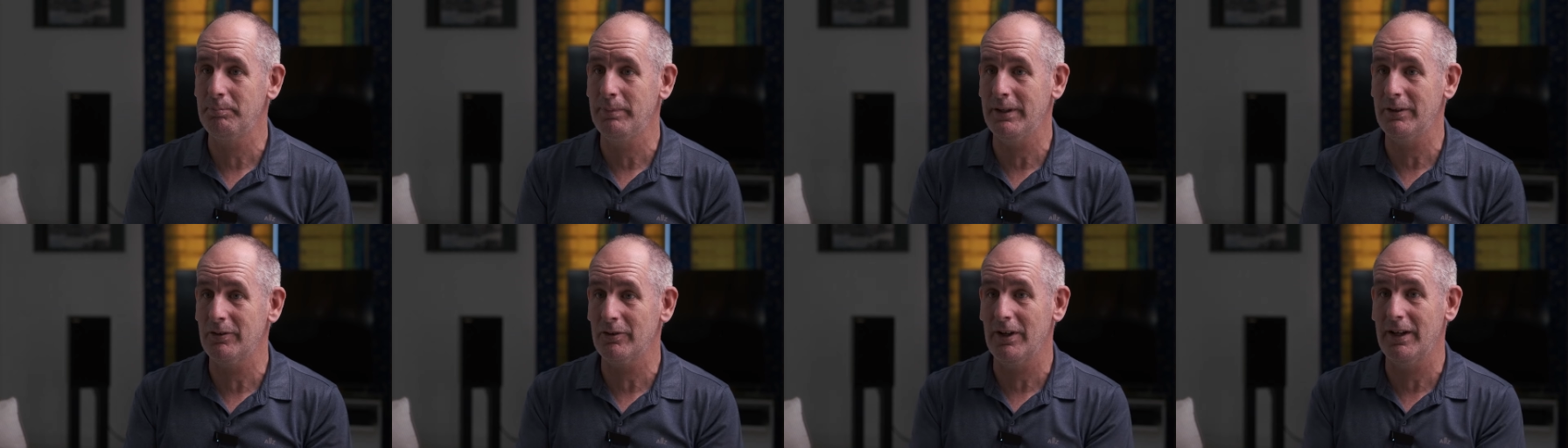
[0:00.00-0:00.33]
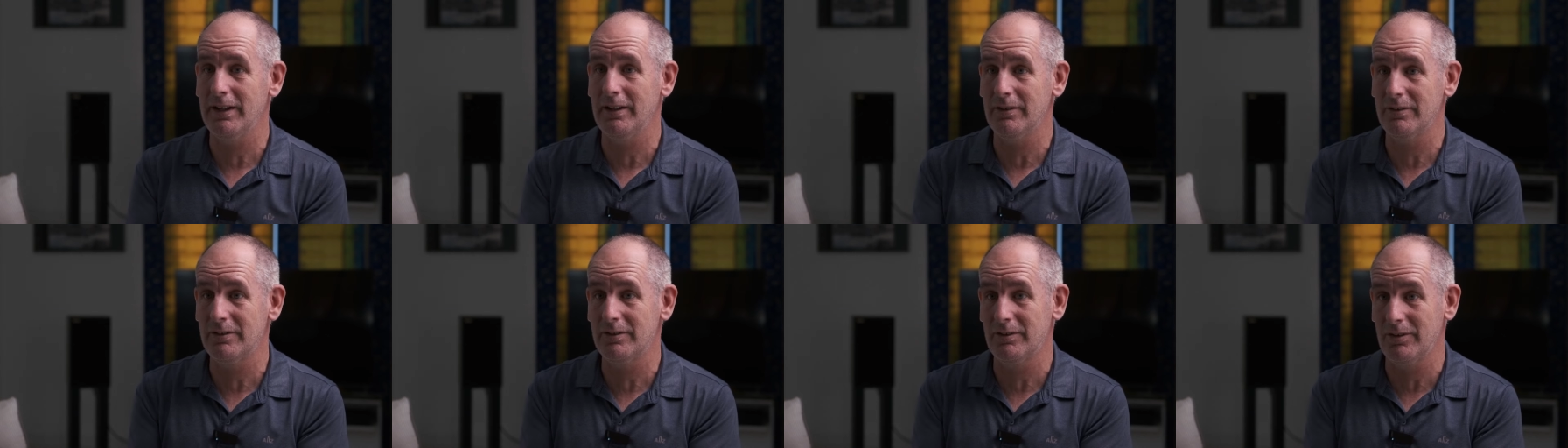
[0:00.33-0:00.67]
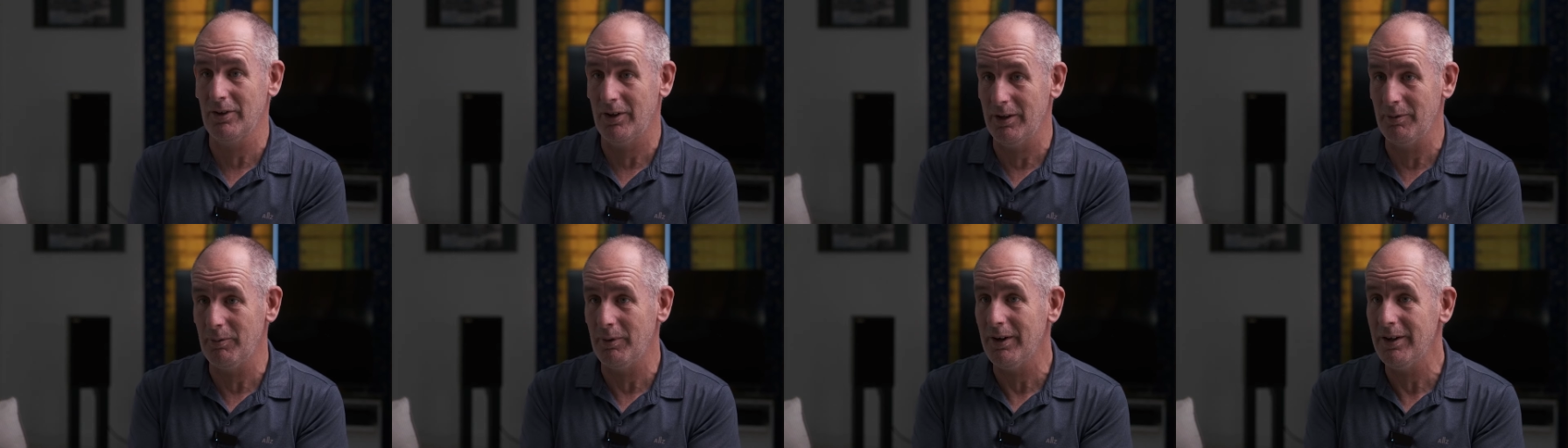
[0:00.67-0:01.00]
because mm. I had a
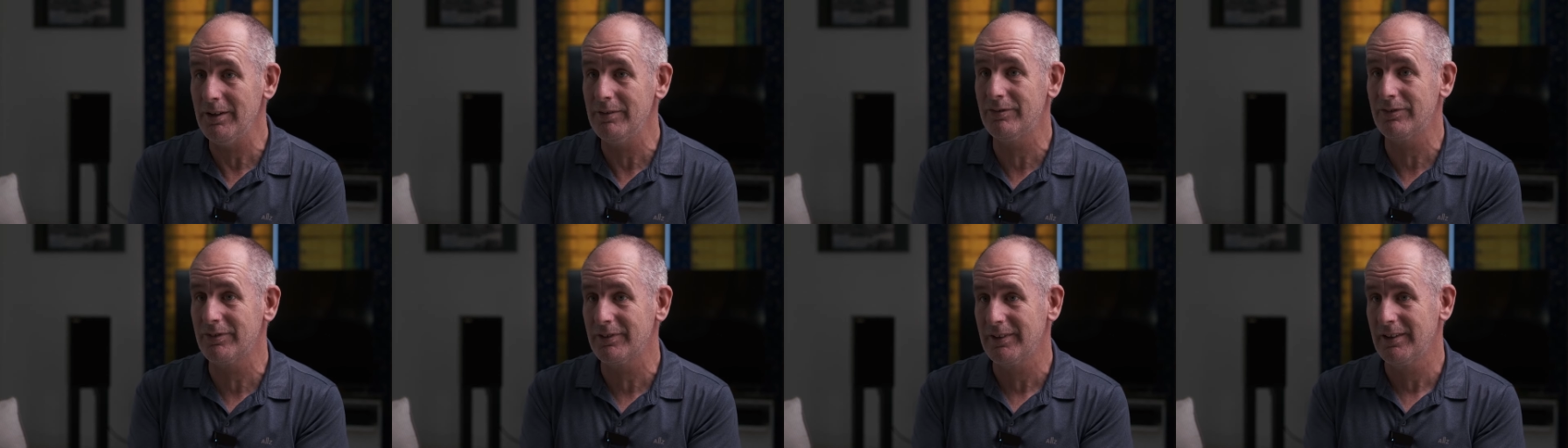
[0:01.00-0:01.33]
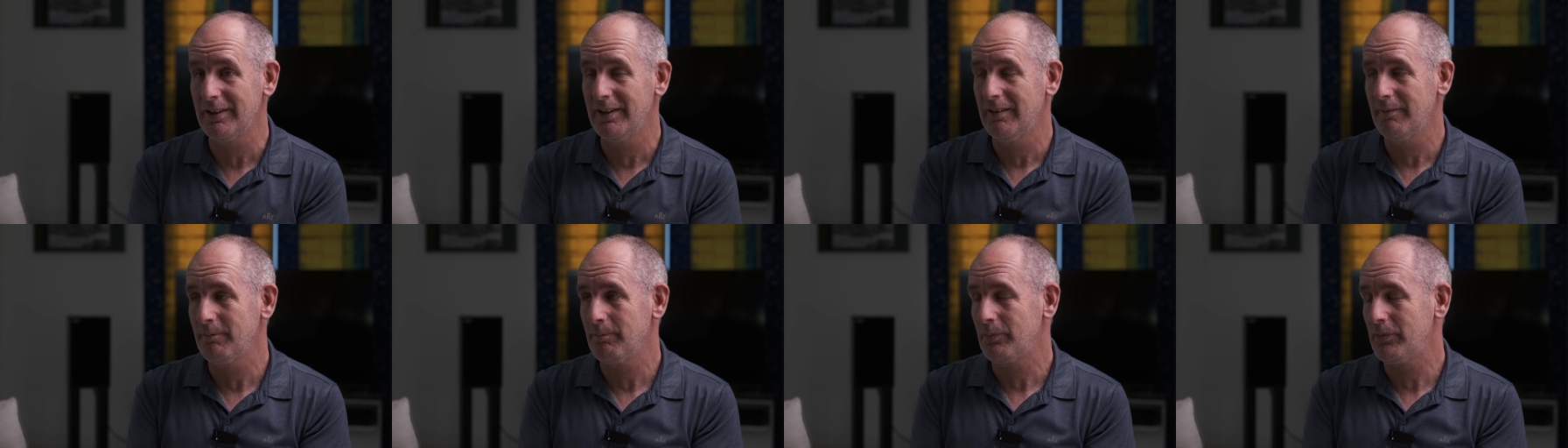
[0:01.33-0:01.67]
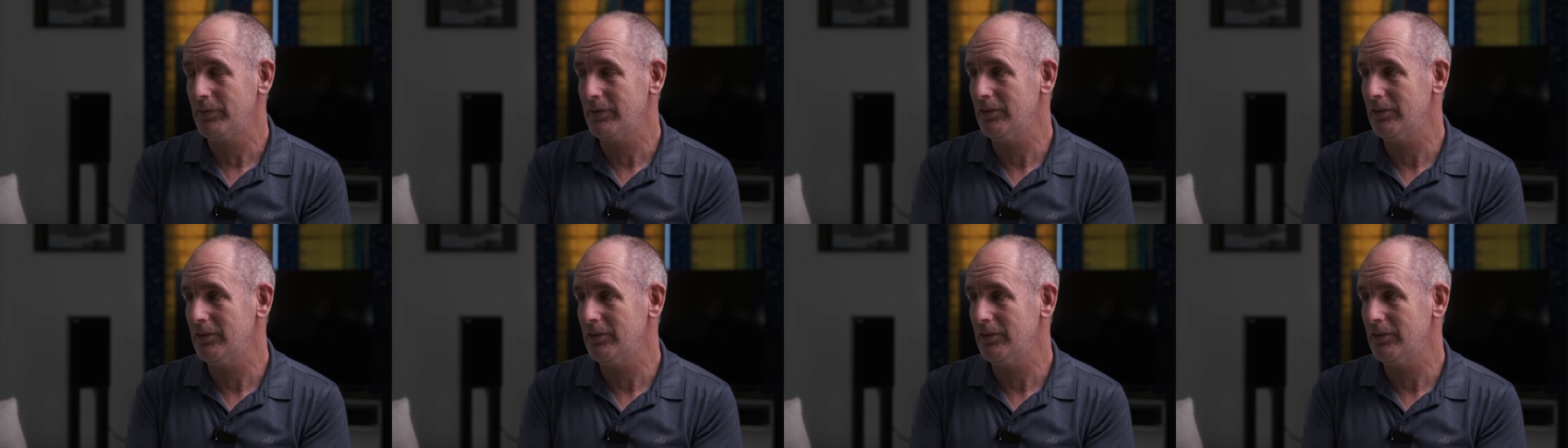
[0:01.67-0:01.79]
Thai wife. Yes.